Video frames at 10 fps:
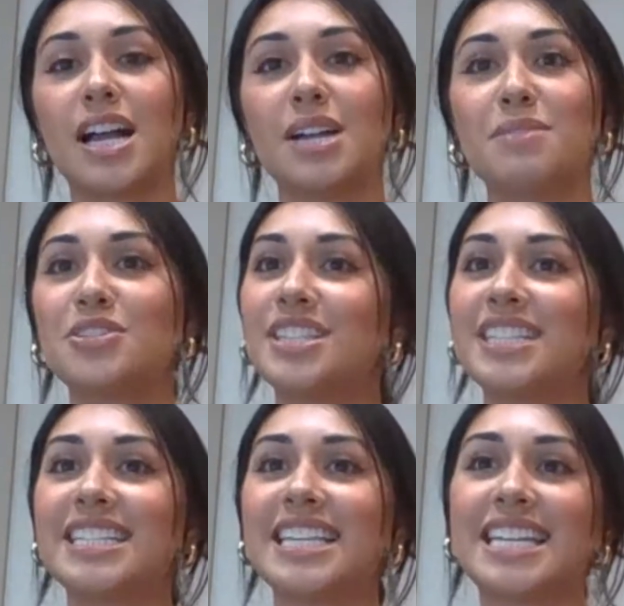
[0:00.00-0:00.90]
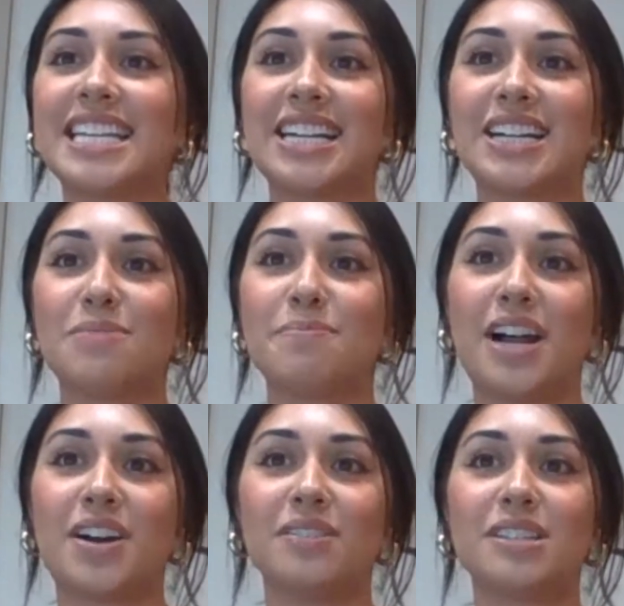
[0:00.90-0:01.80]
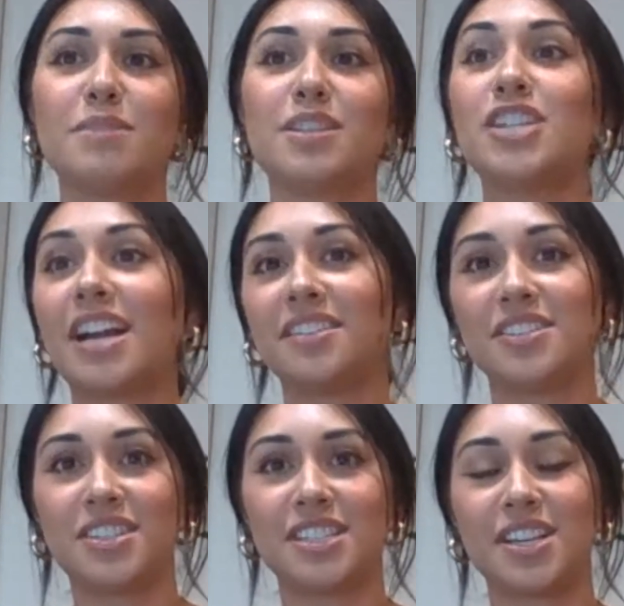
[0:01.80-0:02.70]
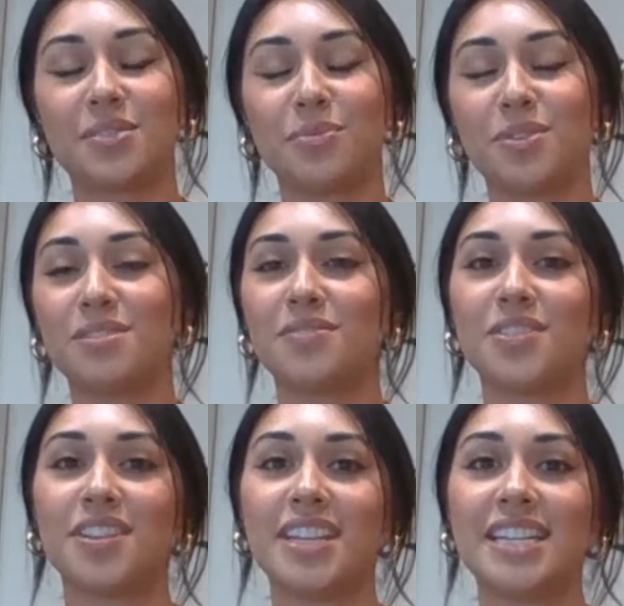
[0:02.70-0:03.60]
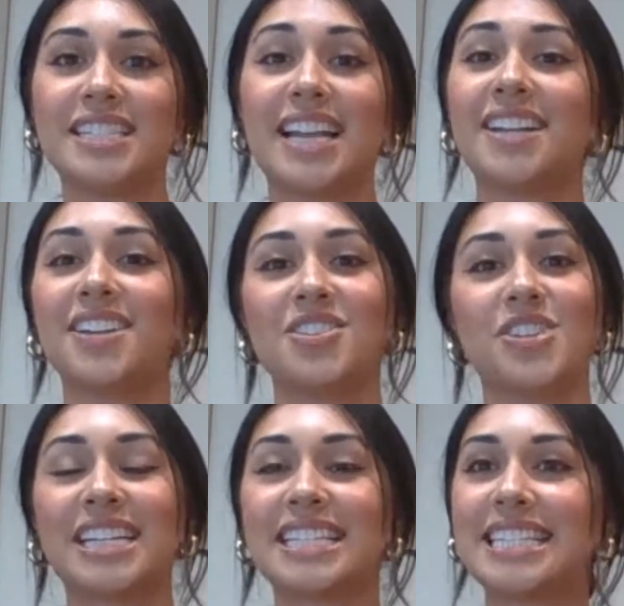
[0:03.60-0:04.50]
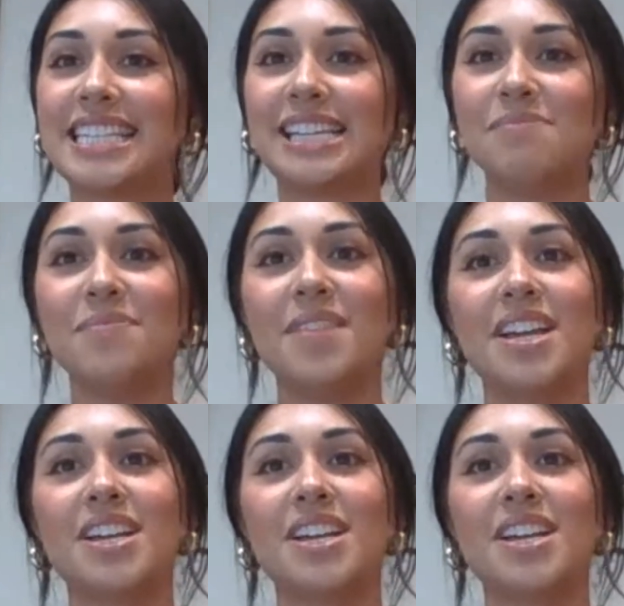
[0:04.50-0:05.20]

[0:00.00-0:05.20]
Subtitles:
I'm interested to hear about some of the challenges that arose for the DynaEnergetics team.